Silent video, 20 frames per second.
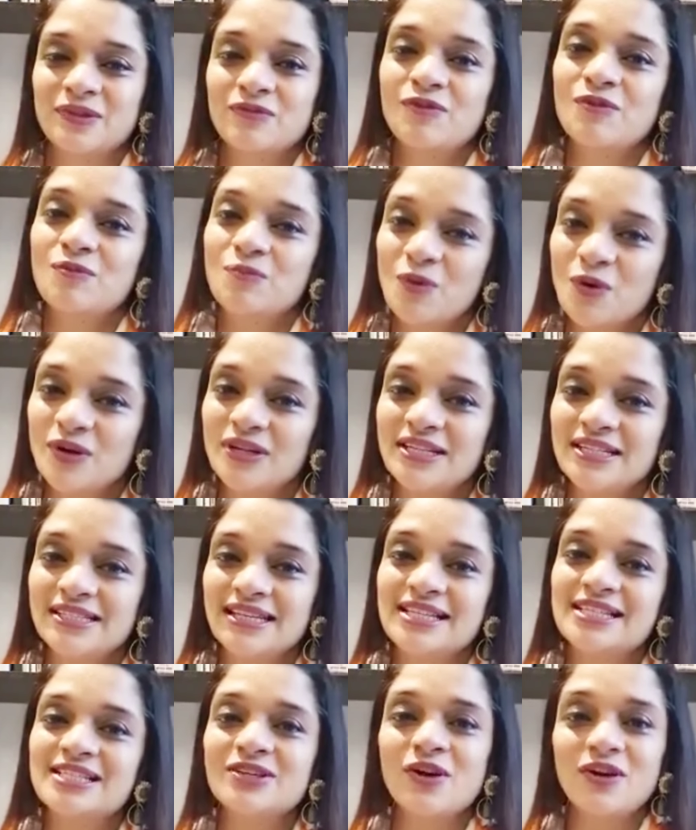For more
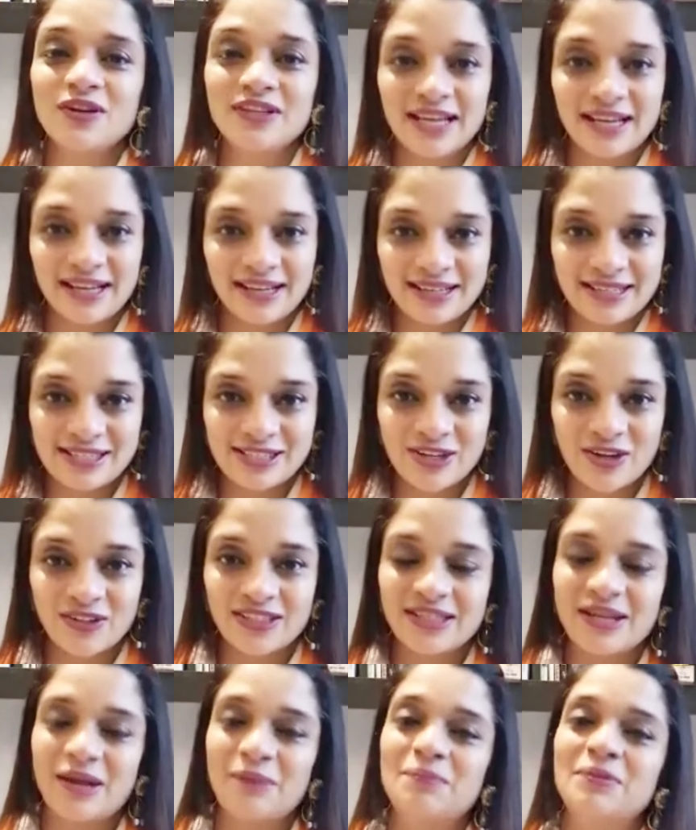details, contact us on
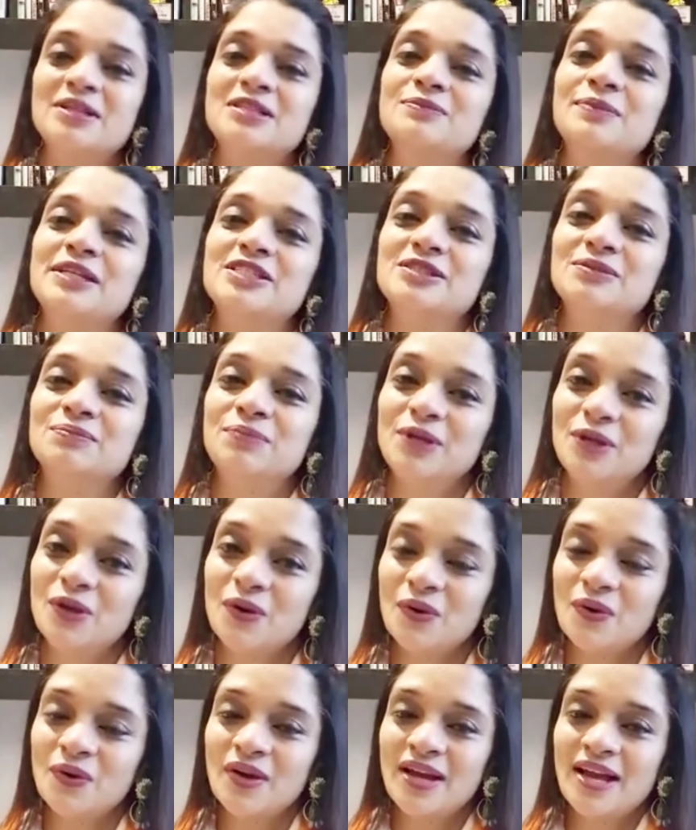the numbers mentioned
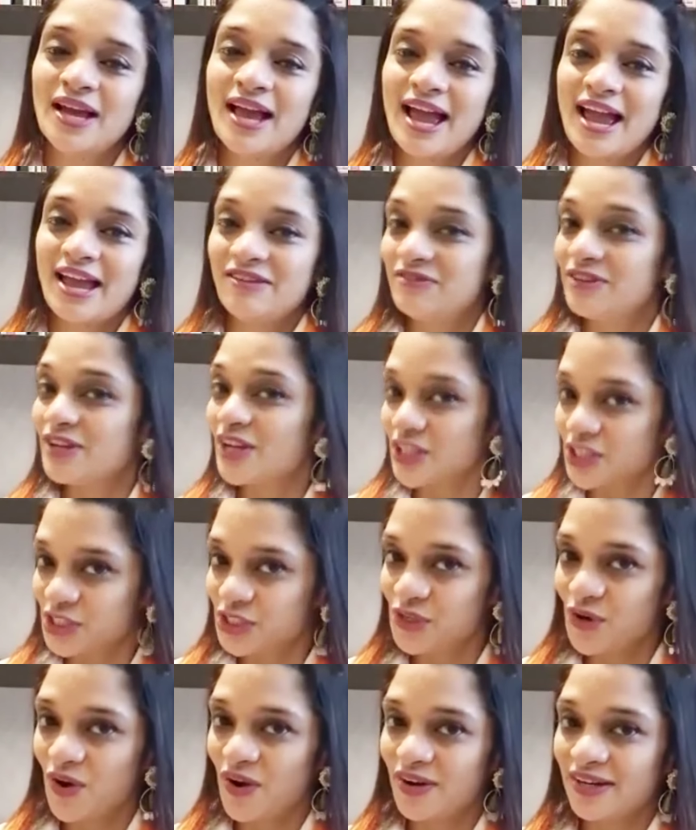below, and we
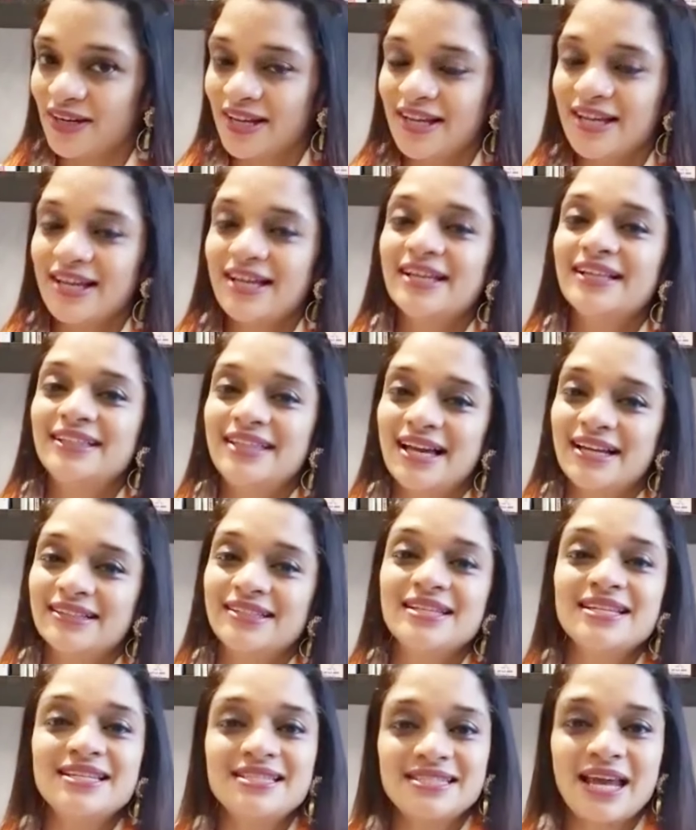assure that
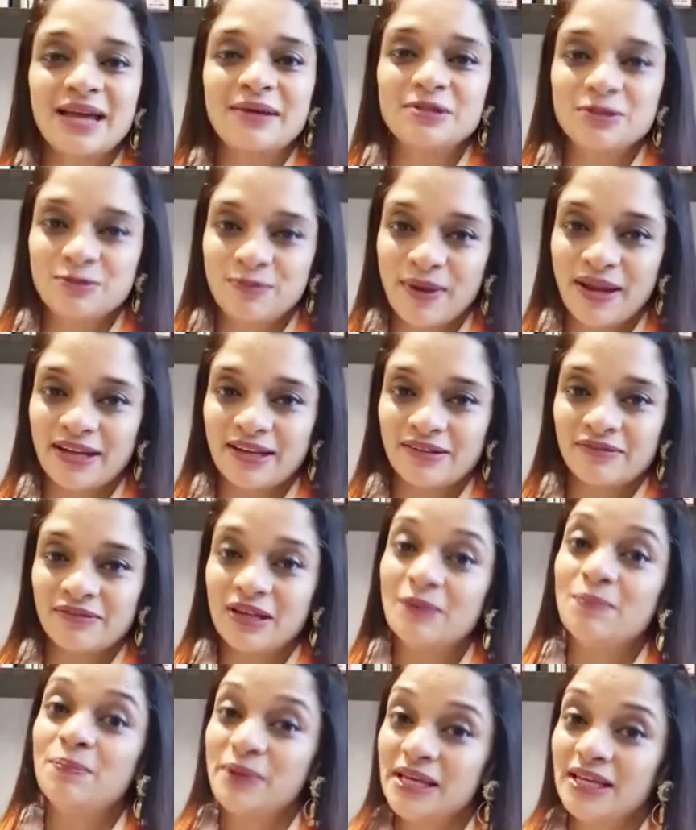this time spent
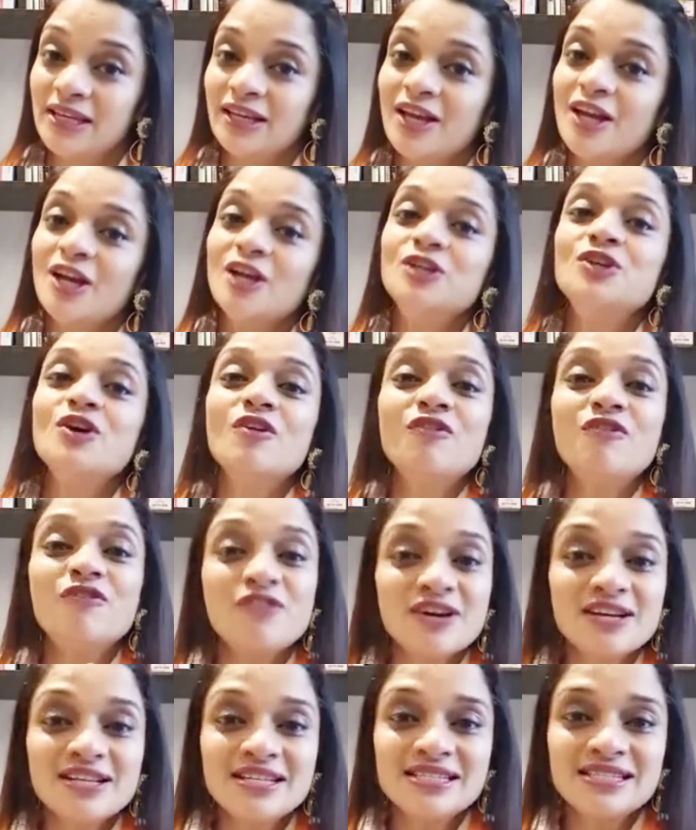will be your
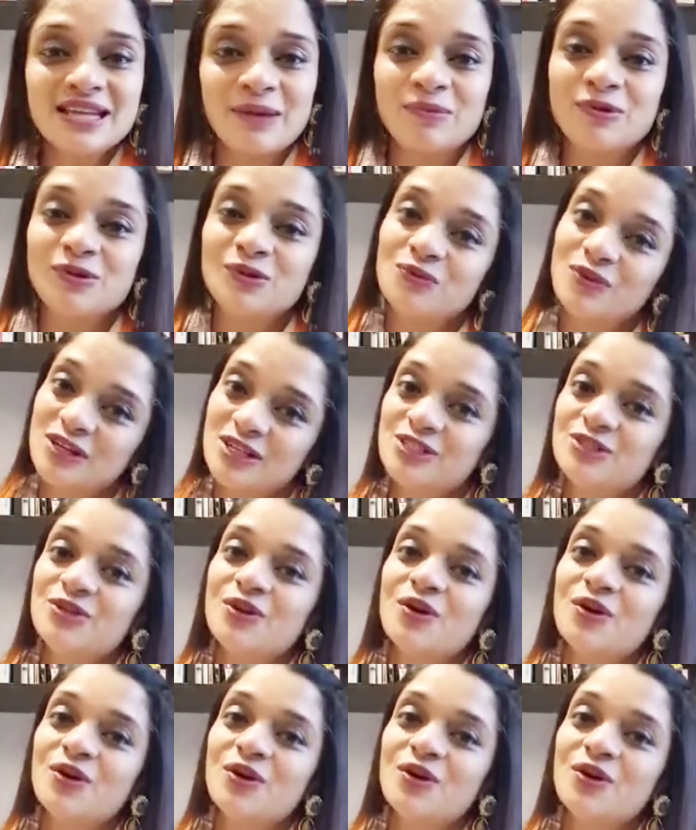first step towards